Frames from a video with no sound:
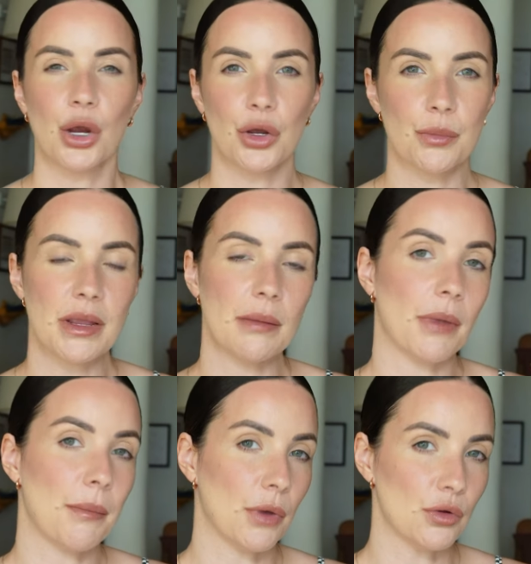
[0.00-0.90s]
Could be
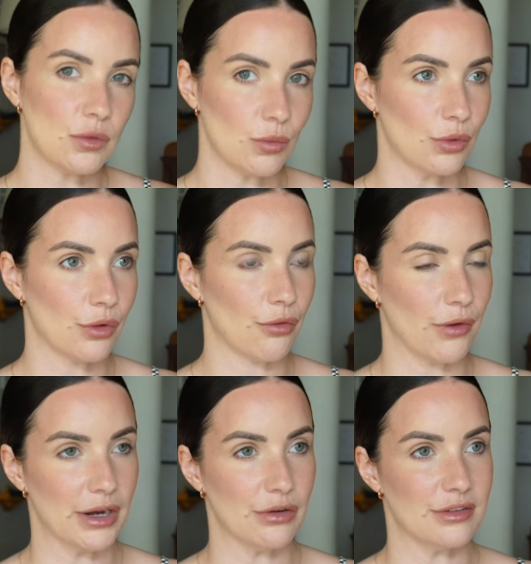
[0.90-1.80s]
my most worn
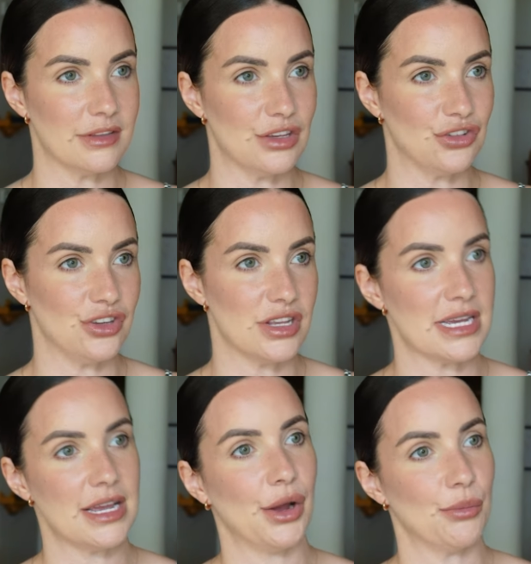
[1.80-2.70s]
fragrance this year,